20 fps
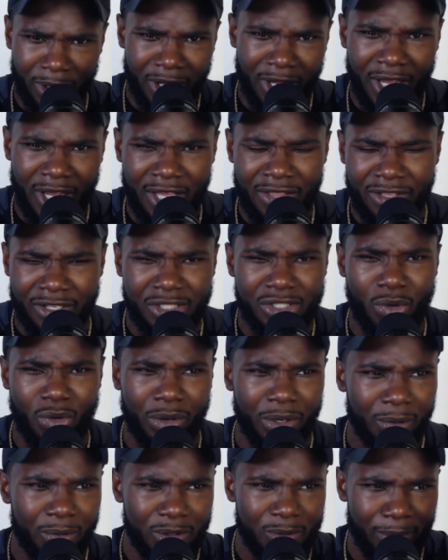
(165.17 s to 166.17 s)
in this story,
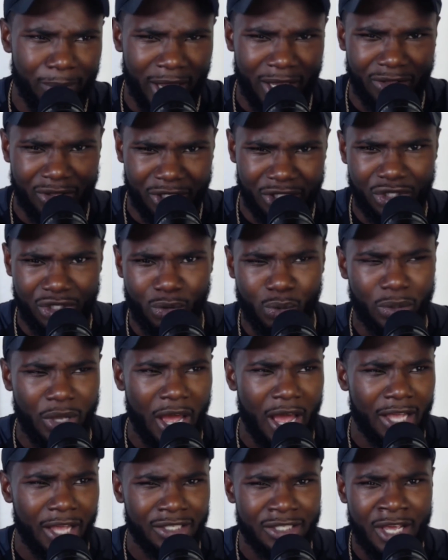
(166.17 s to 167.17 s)
it was mainly 2
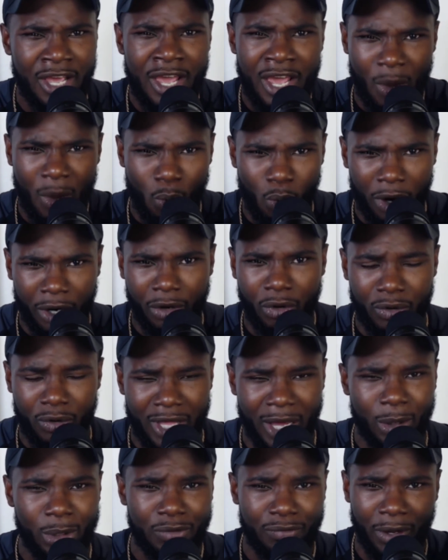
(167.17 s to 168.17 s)
guys and 1 girl that
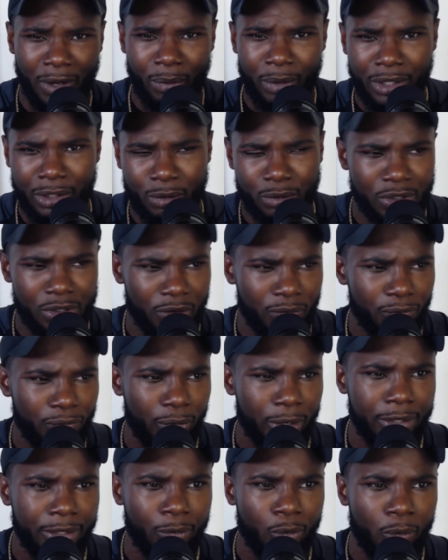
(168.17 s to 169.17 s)
was very new to the
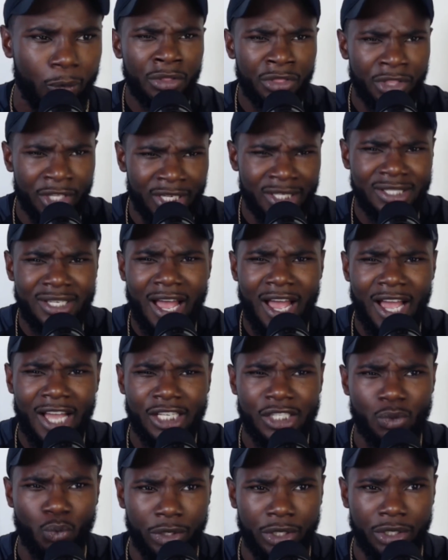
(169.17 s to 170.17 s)
friend group. These
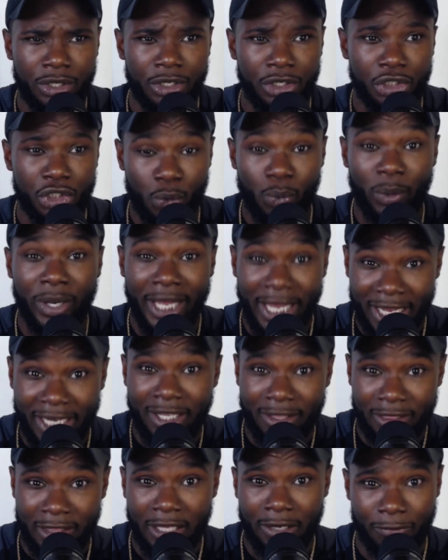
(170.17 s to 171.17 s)
guys would do
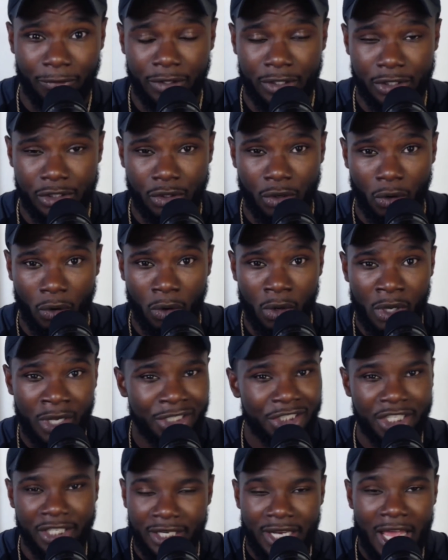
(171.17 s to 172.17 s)
anything for this girl.
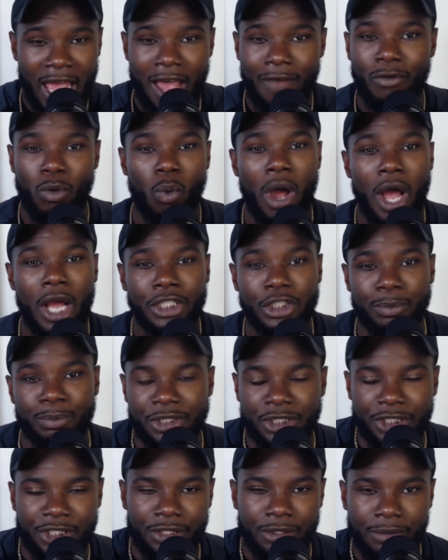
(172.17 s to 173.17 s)
She didn't have a washing
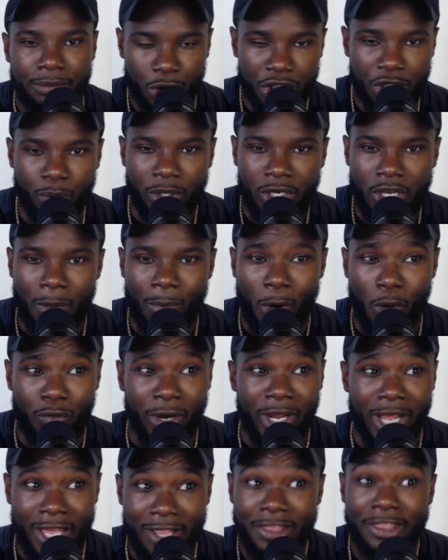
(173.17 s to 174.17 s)
machine. She would come over
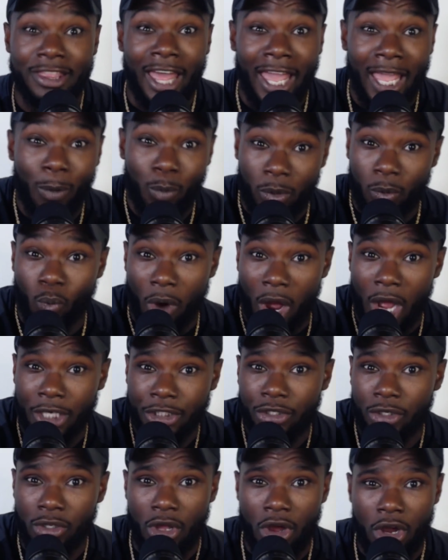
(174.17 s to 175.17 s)
and they would wash
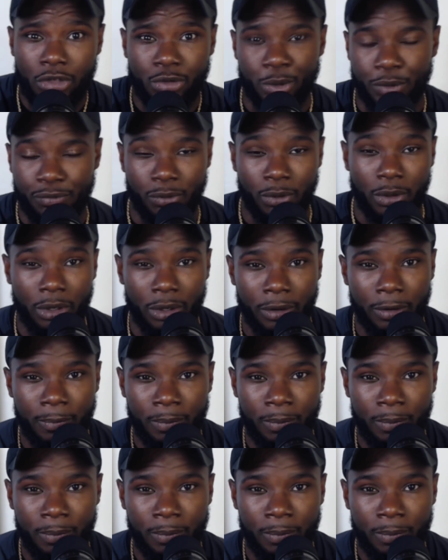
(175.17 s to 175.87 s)
her laundry for her.